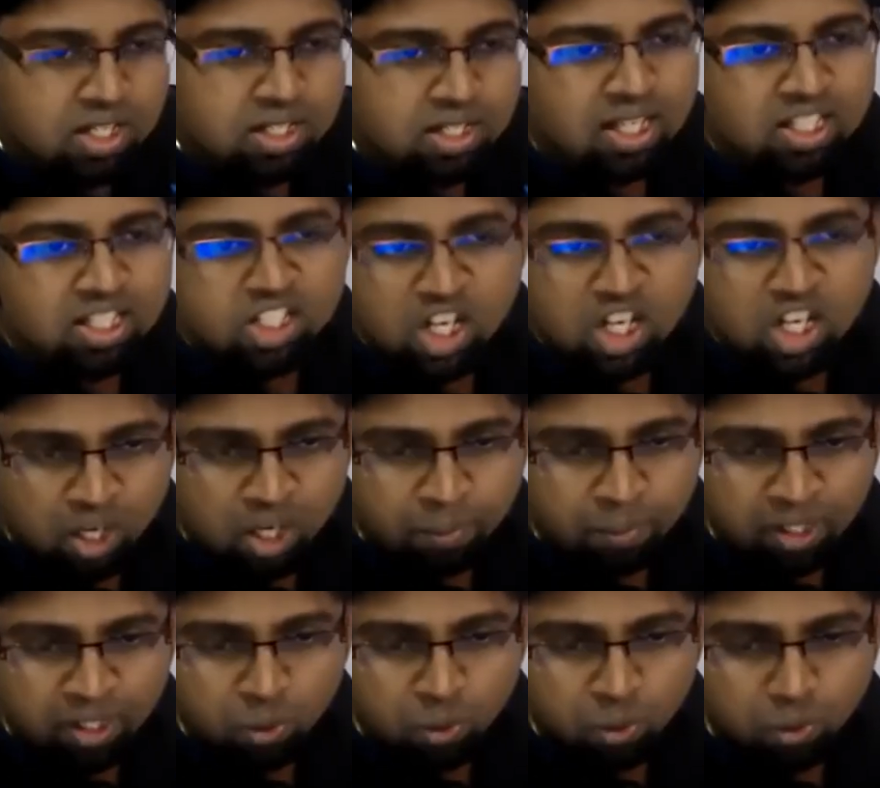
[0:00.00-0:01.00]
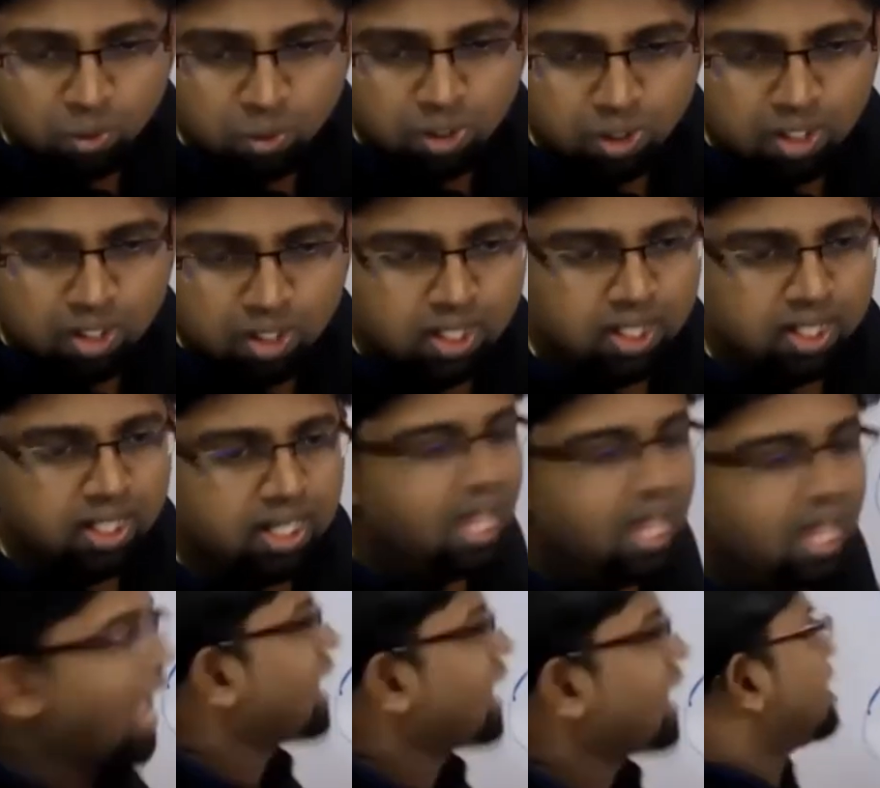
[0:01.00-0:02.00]
in the station number 2.
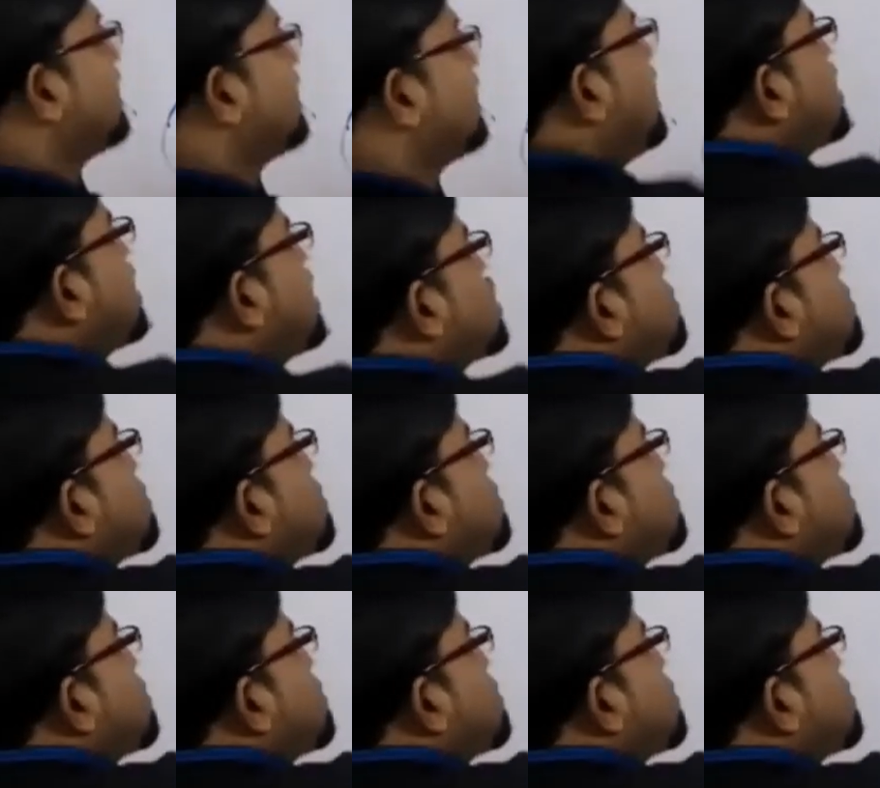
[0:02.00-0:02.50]
At each